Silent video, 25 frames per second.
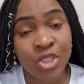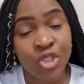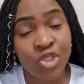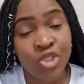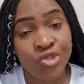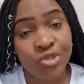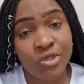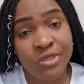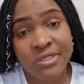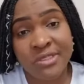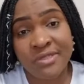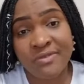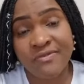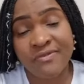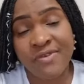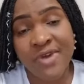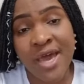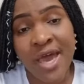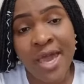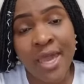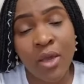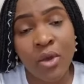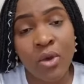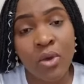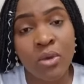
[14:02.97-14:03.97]

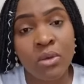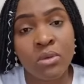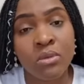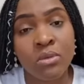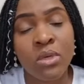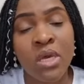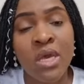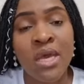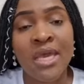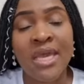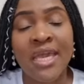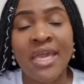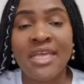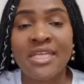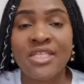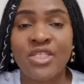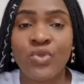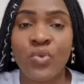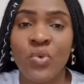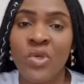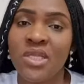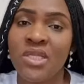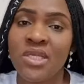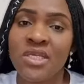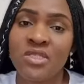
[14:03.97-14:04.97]
justifying, oh, he is
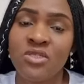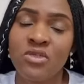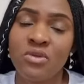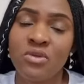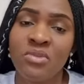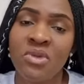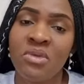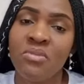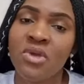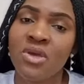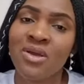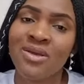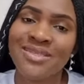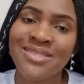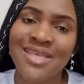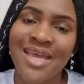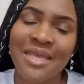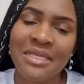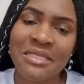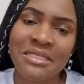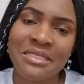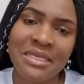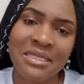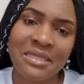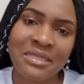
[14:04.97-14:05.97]
doing this to me because I
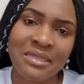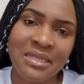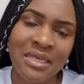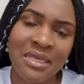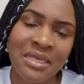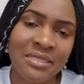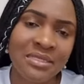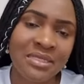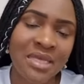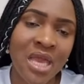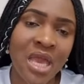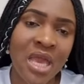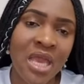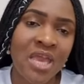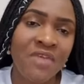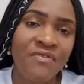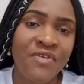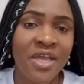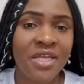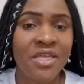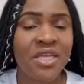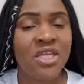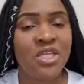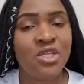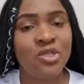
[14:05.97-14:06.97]
did this. If
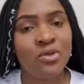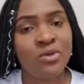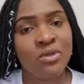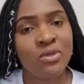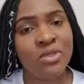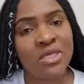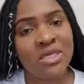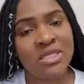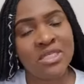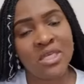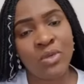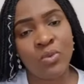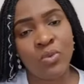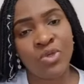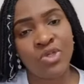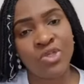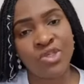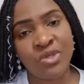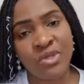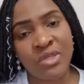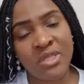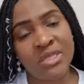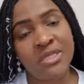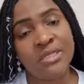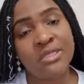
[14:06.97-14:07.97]
I didn't do this, he wouldn't
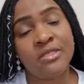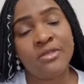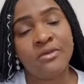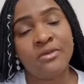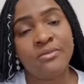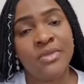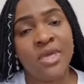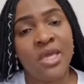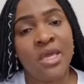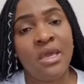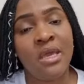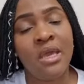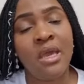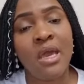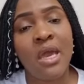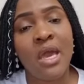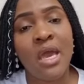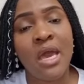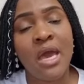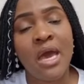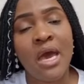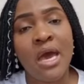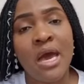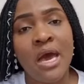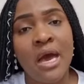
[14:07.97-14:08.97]
do this to me.
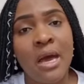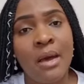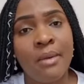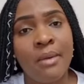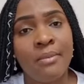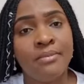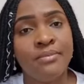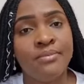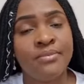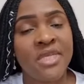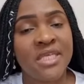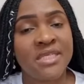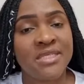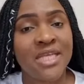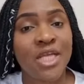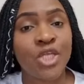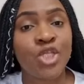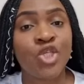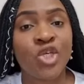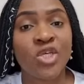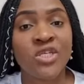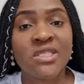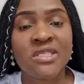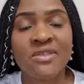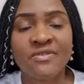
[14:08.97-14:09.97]
They start
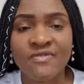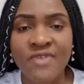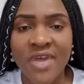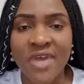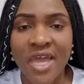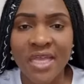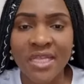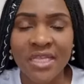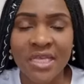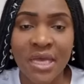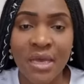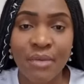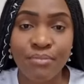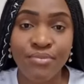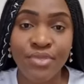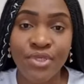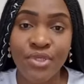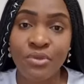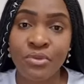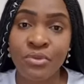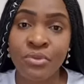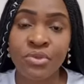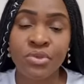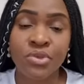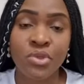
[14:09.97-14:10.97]
justifying the
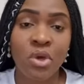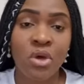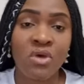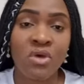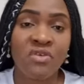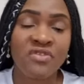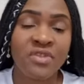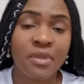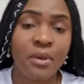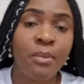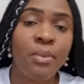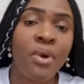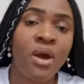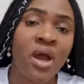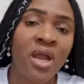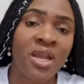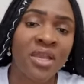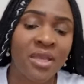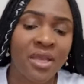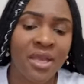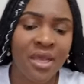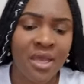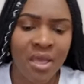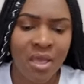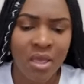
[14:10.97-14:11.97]
abuse of the
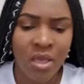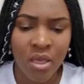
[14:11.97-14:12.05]
partner.